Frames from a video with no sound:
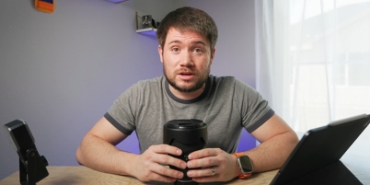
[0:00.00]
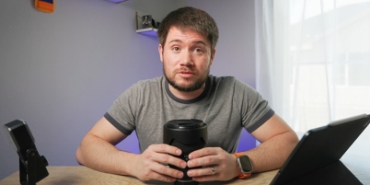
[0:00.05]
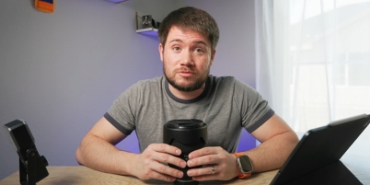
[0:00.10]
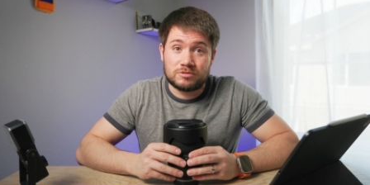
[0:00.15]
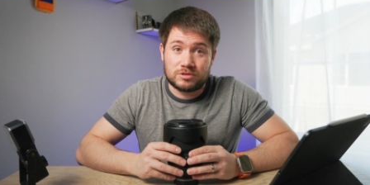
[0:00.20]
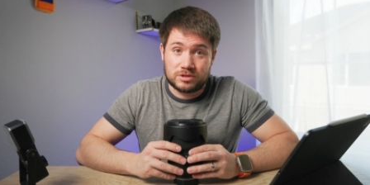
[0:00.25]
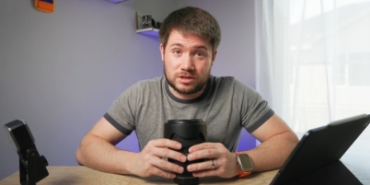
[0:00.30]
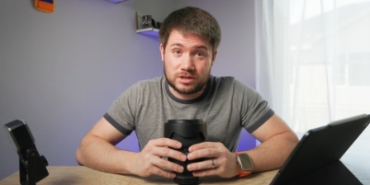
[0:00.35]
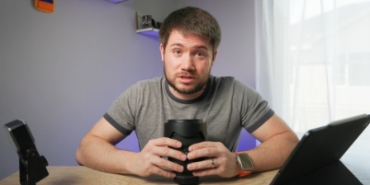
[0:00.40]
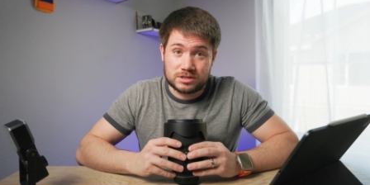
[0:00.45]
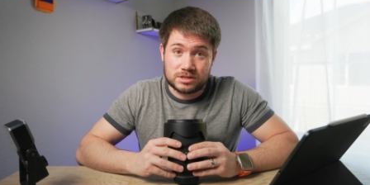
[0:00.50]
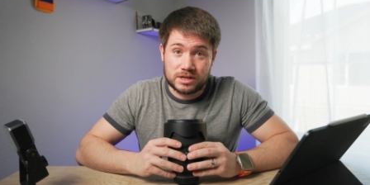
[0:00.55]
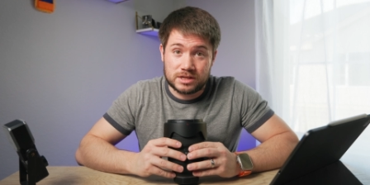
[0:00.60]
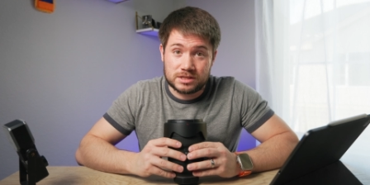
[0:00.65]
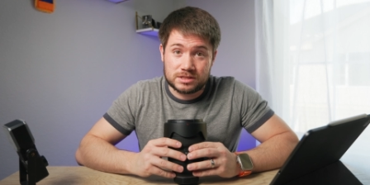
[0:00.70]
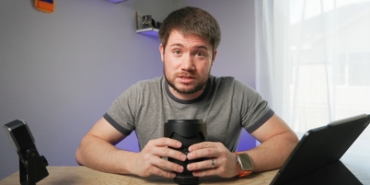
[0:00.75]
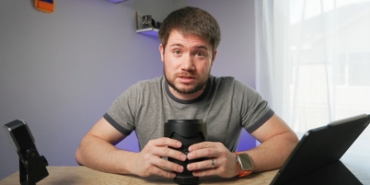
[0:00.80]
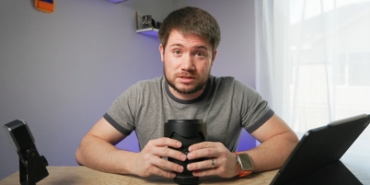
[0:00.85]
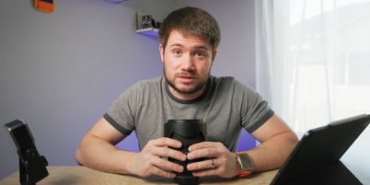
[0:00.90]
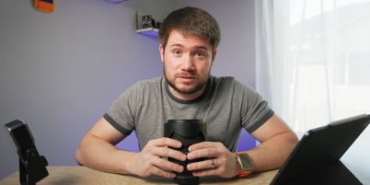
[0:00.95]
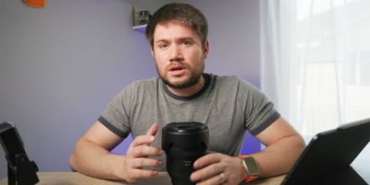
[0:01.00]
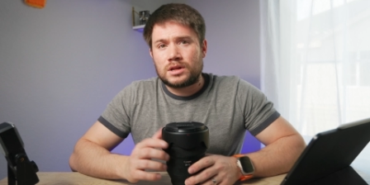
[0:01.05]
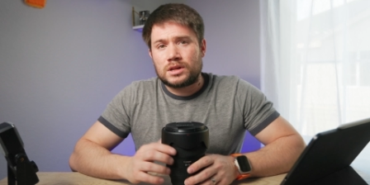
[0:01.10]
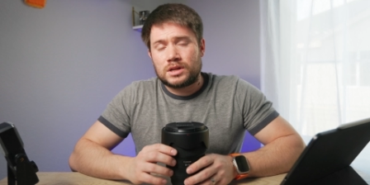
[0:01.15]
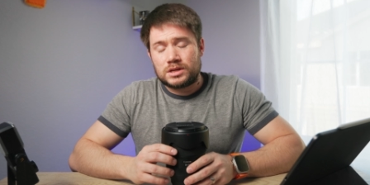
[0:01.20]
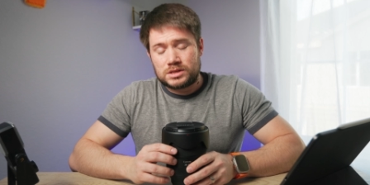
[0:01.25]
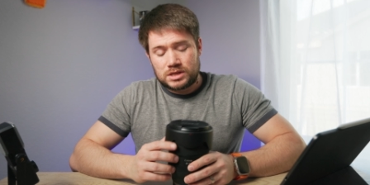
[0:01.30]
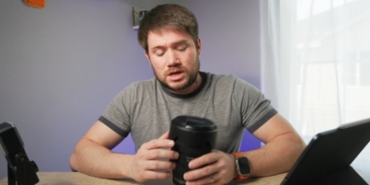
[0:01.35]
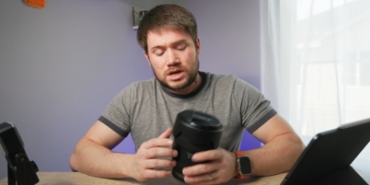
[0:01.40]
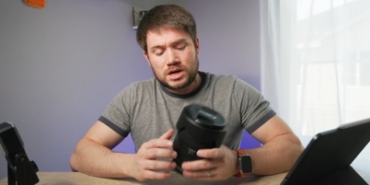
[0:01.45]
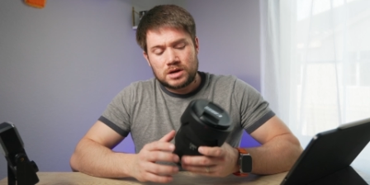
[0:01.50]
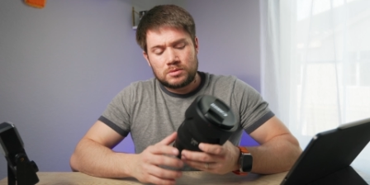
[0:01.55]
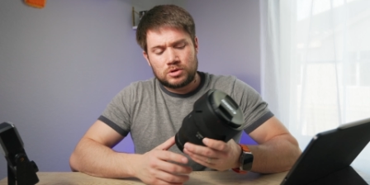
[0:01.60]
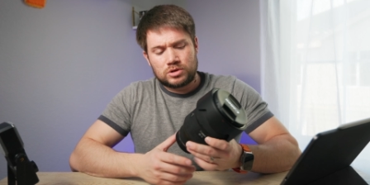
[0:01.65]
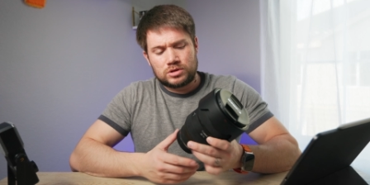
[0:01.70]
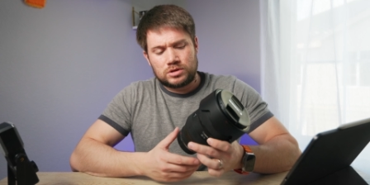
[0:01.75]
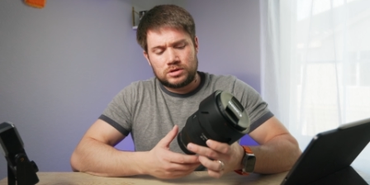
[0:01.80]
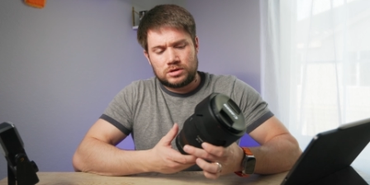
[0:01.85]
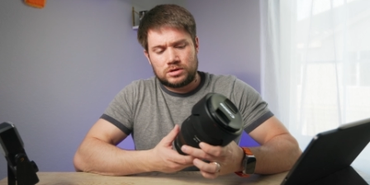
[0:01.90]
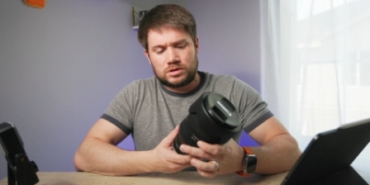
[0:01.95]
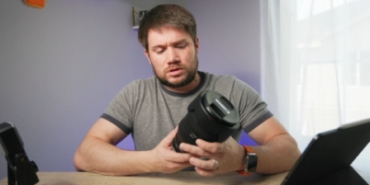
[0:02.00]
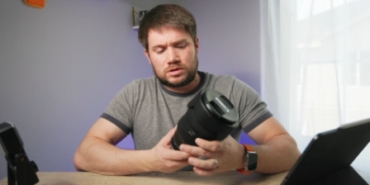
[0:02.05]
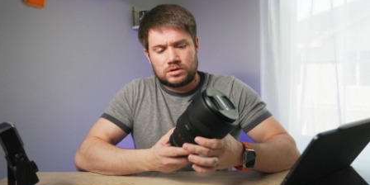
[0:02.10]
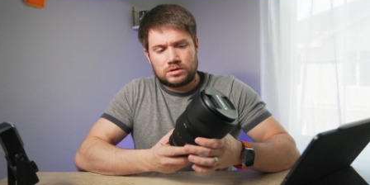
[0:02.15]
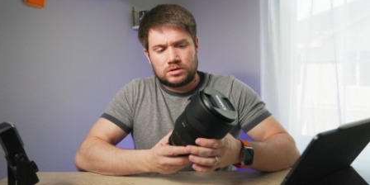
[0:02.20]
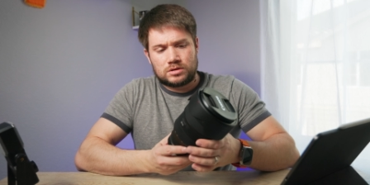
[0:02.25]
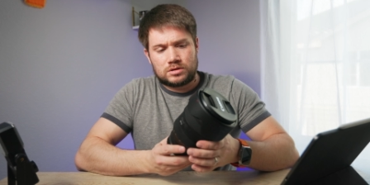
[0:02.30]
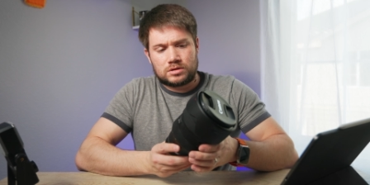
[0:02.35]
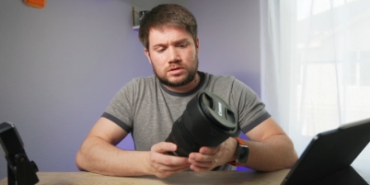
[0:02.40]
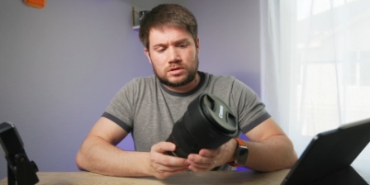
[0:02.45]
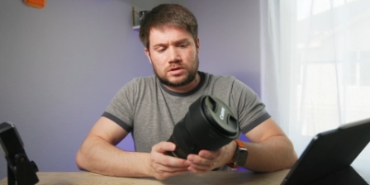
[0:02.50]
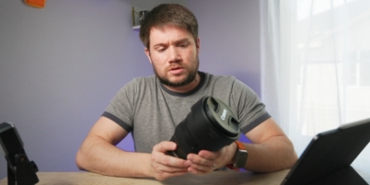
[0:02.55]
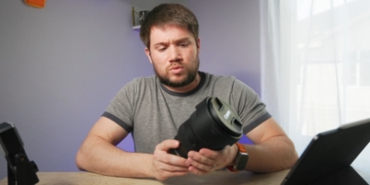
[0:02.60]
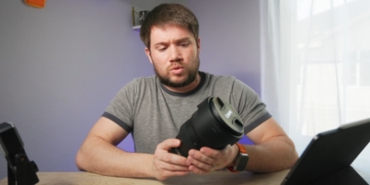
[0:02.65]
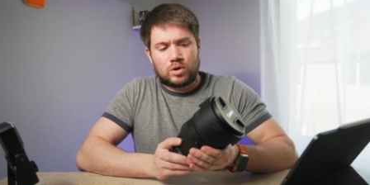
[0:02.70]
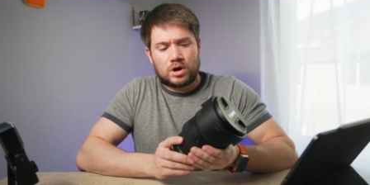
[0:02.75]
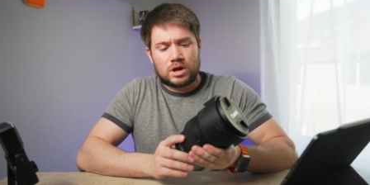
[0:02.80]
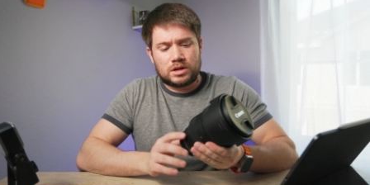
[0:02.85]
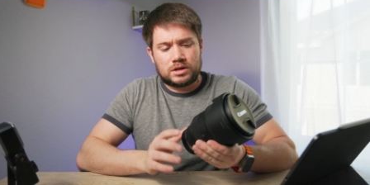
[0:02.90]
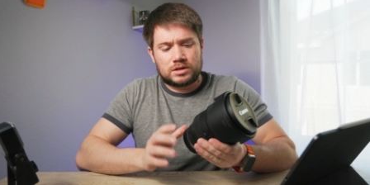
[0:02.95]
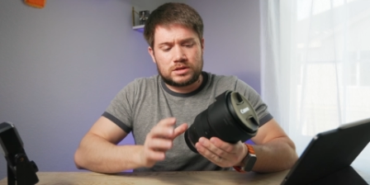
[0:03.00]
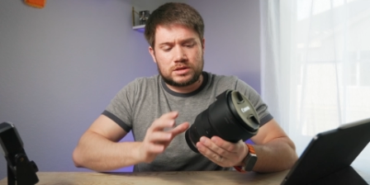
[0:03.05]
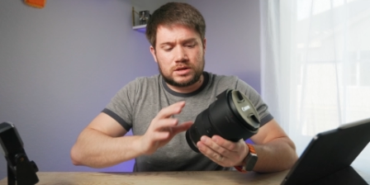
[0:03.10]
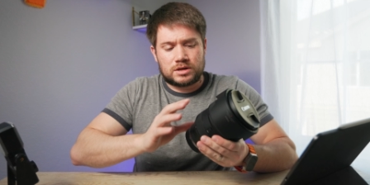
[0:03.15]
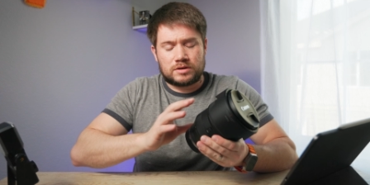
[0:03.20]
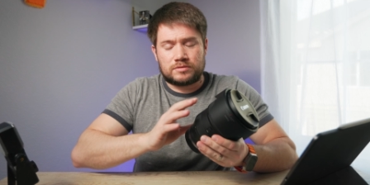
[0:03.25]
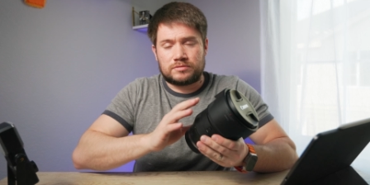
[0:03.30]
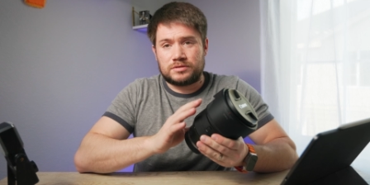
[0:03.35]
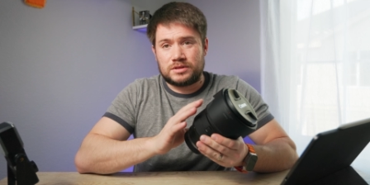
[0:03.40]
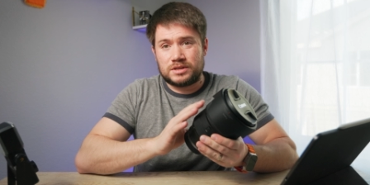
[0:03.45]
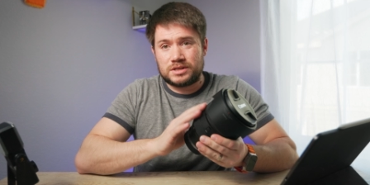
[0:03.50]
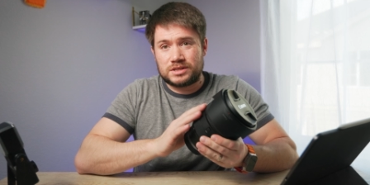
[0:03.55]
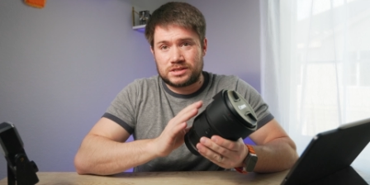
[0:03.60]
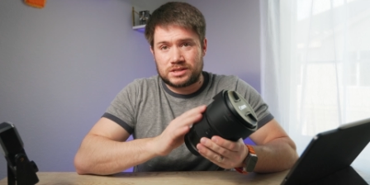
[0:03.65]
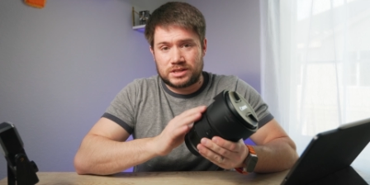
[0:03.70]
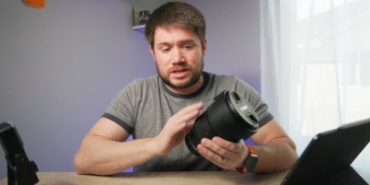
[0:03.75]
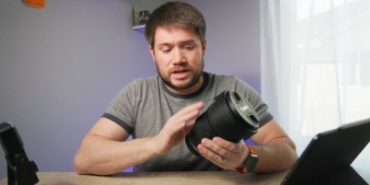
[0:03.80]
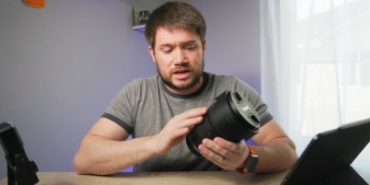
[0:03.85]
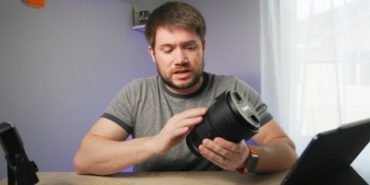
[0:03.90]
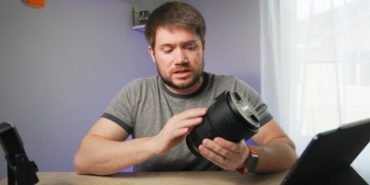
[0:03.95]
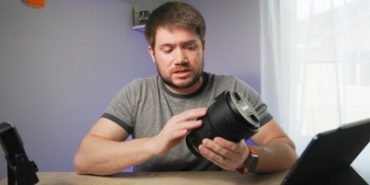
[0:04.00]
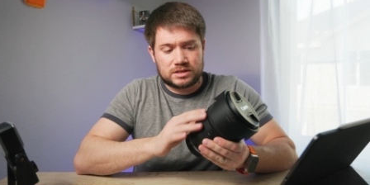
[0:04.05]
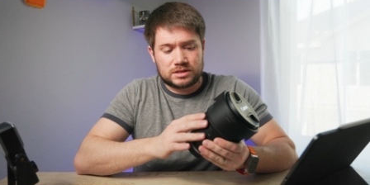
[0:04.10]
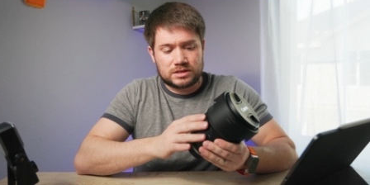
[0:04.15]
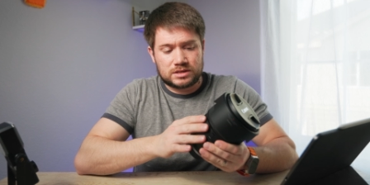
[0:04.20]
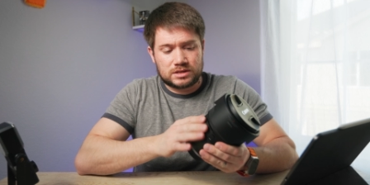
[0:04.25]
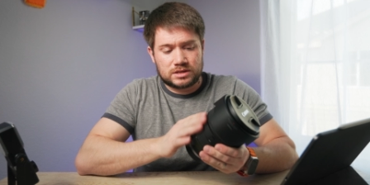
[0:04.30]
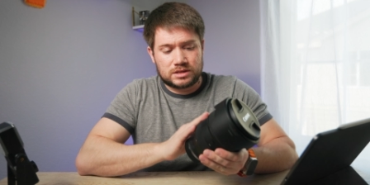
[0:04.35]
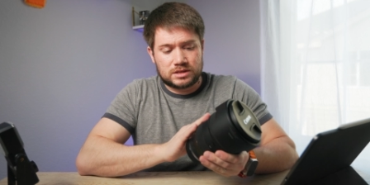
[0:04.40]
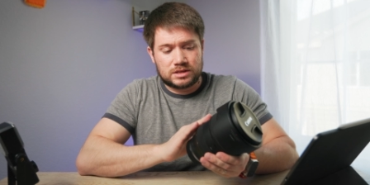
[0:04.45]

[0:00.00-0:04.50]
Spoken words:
with this lens. Let's talk about the quality of this lens.